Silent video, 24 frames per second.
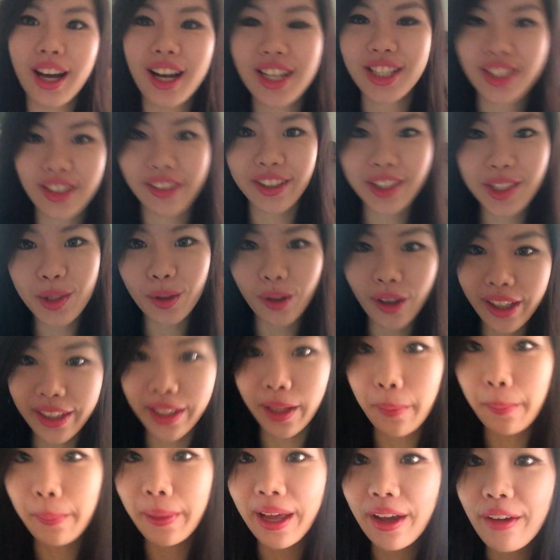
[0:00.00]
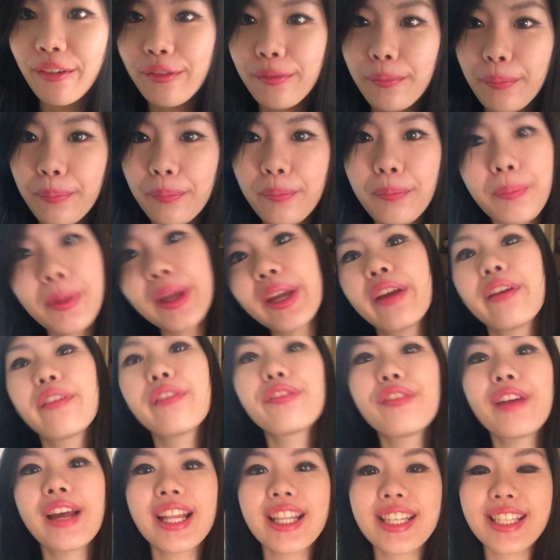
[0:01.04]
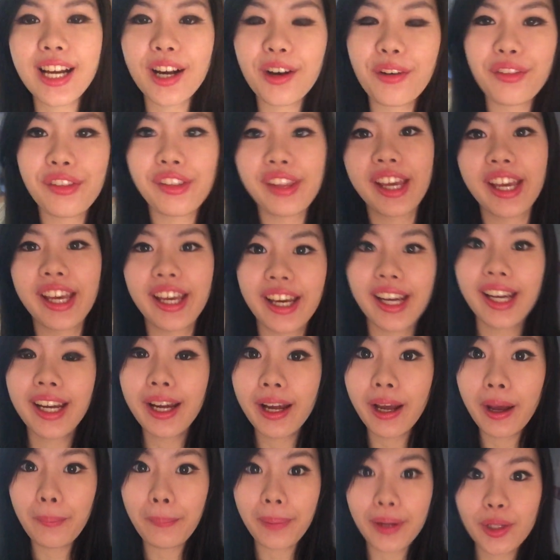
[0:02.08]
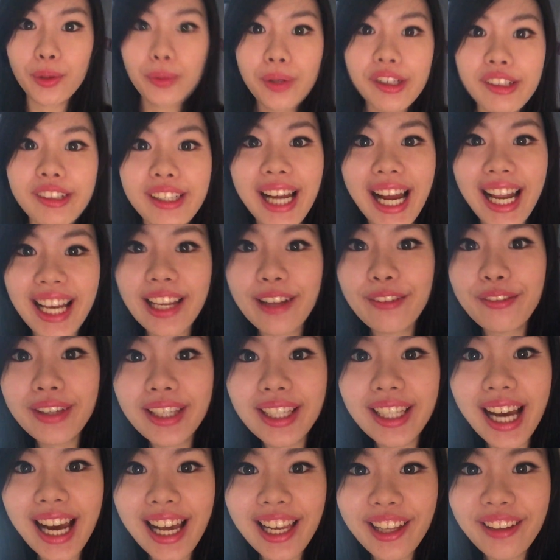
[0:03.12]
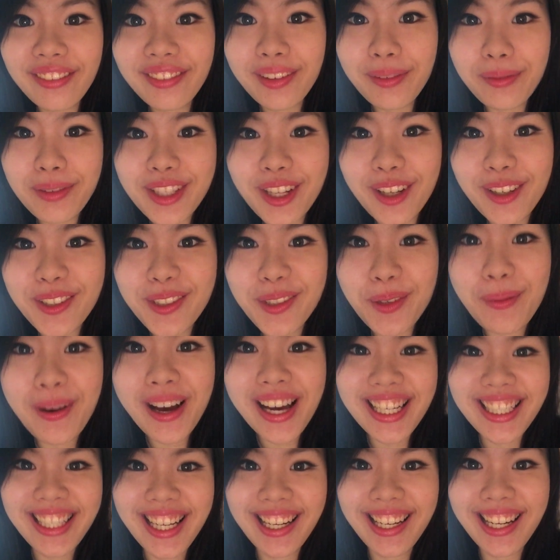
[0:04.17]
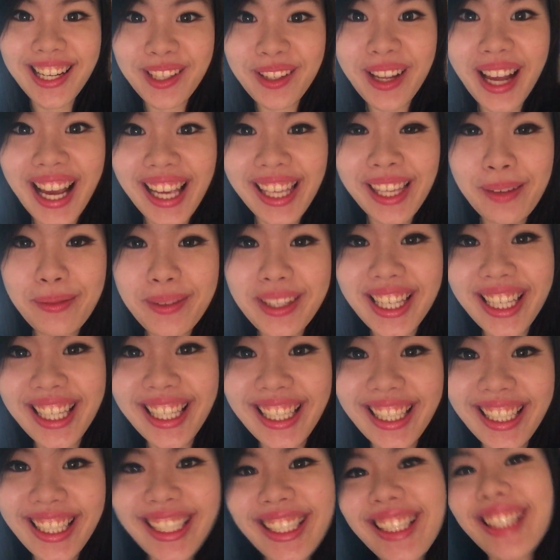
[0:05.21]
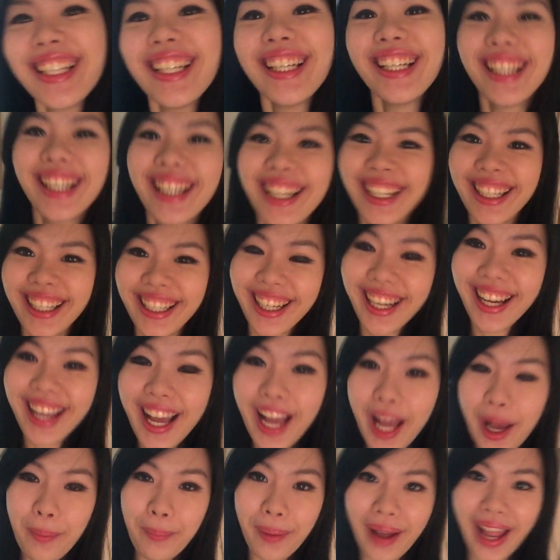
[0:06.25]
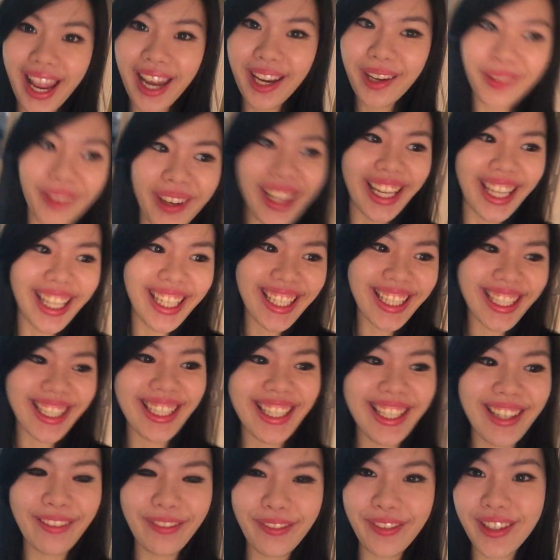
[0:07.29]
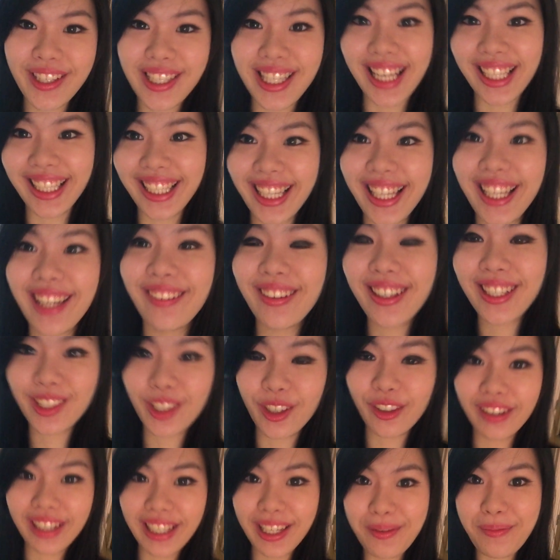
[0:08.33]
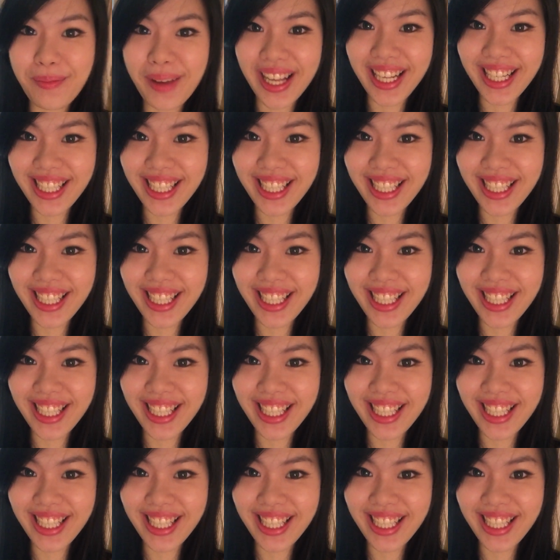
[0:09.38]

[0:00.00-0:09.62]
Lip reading: Sorry to all the Blackpink fans out there. But don't worry, I love it. I love the song so much that that's why I keep singing it. But anyway, he feels like the lyrics don't really make